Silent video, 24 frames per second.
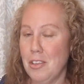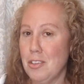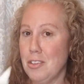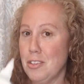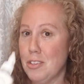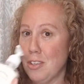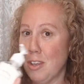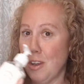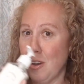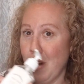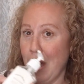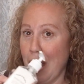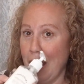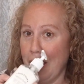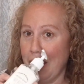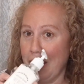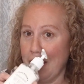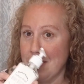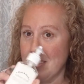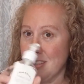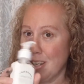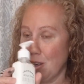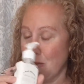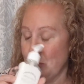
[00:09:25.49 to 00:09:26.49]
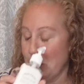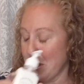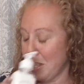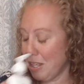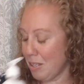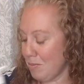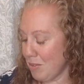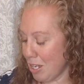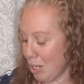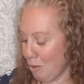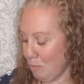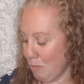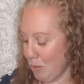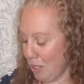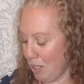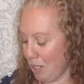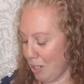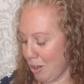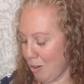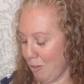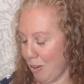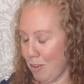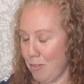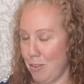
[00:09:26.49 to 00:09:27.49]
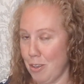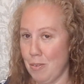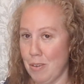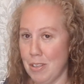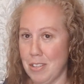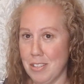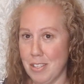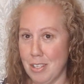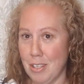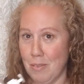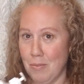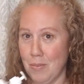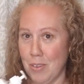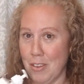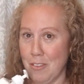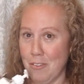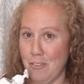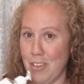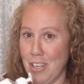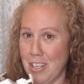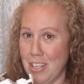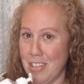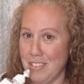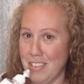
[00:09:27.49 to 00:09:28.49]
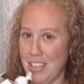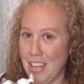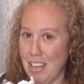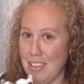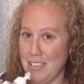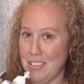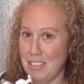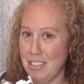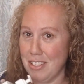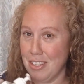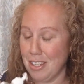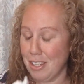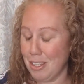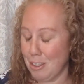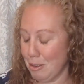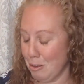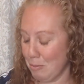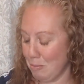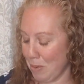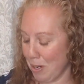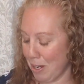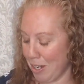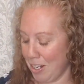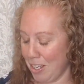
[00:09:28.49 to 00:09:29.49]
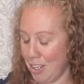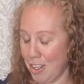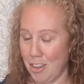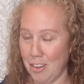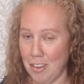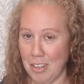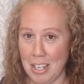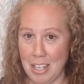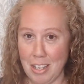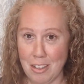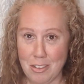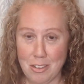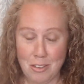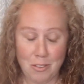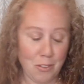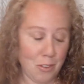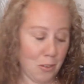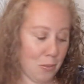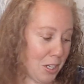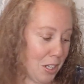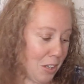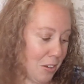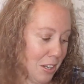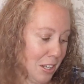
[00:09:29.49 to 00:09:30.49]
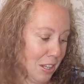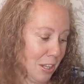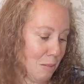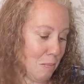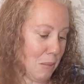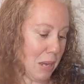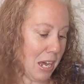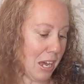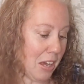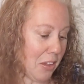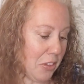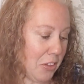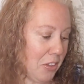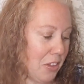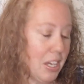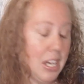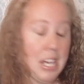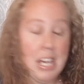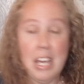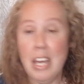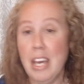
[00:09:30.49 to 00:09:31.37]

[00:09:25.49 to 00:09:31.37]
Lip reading: So like I said, I'll put them down below if you want some fantastic body goodies for when you're in the bath.